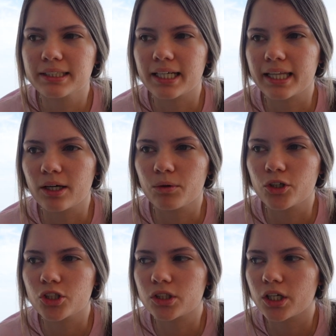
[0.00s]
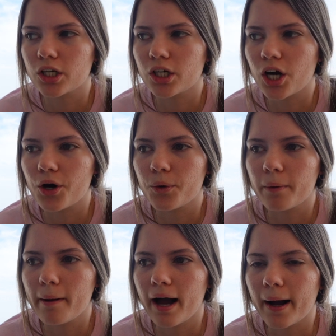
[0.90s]
I think we're just gonna go
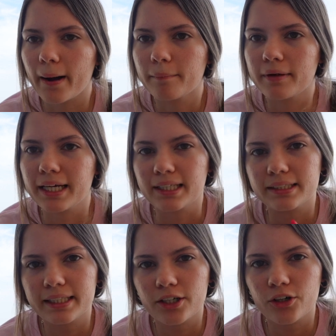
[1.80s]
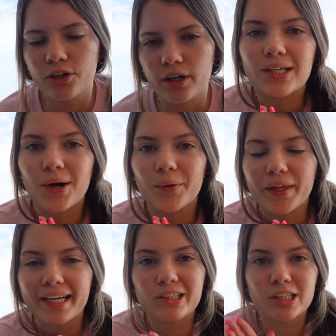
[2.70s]
eat dinner. So
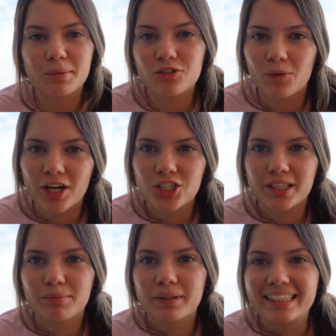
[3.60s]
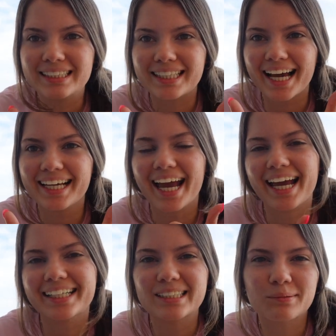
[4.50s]
thank you so much for watching. Please like
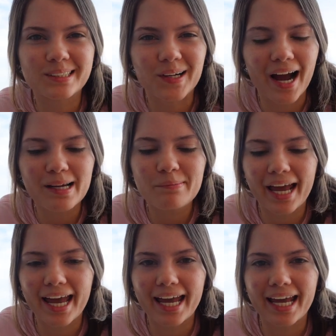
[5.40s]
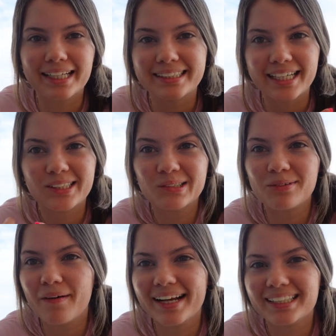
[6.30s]
and subscribe and stay tuned
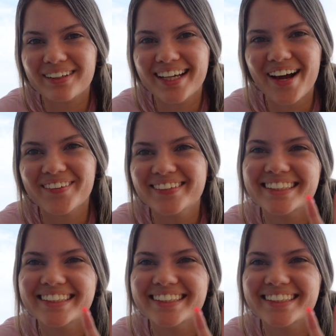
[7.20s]
for our next video.